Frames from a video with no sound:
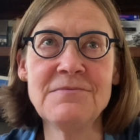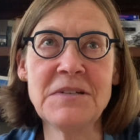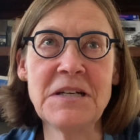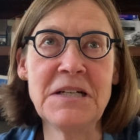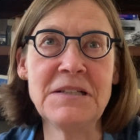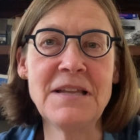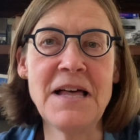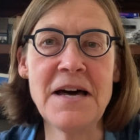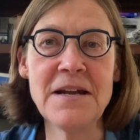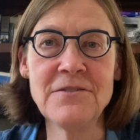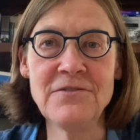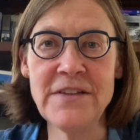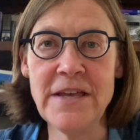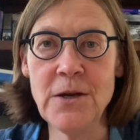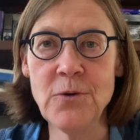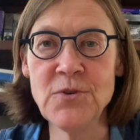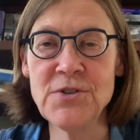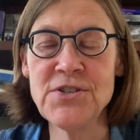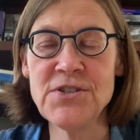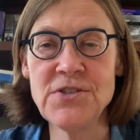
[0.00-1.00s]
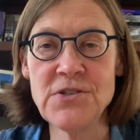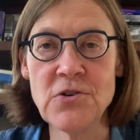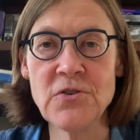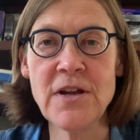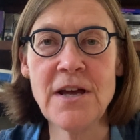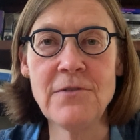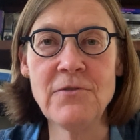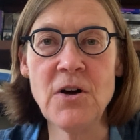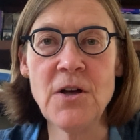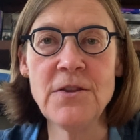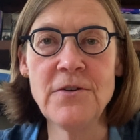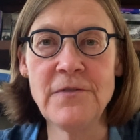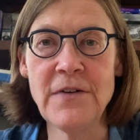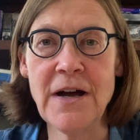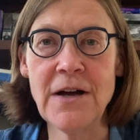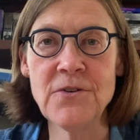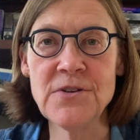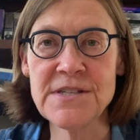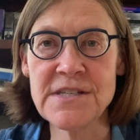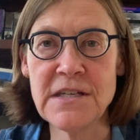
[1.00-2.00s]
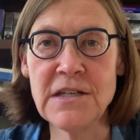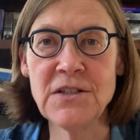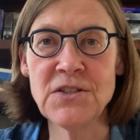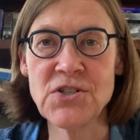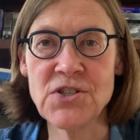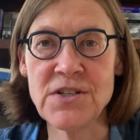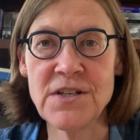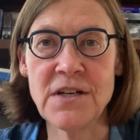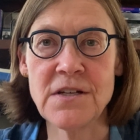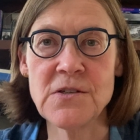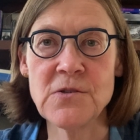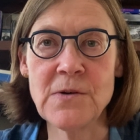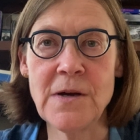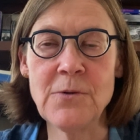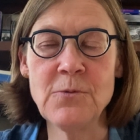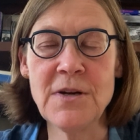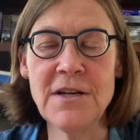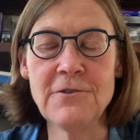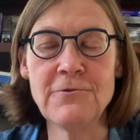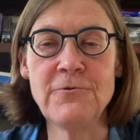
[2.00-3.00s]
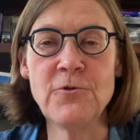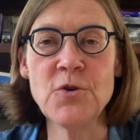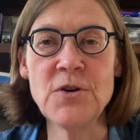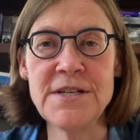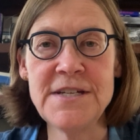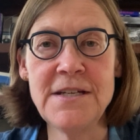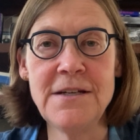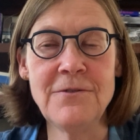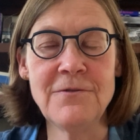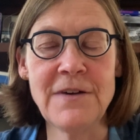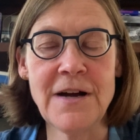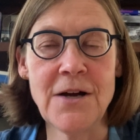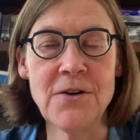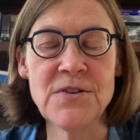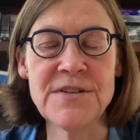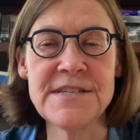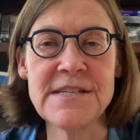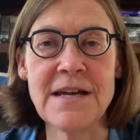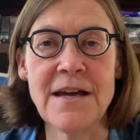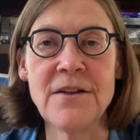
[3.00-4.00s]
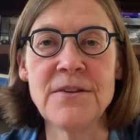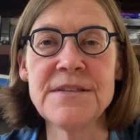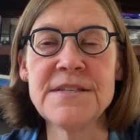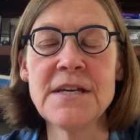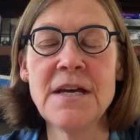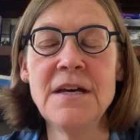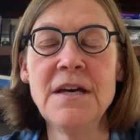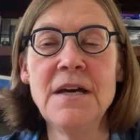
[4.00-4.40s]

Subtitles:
A lot of languages don't have all the vowels English does, right? We have 14 vowel sounds.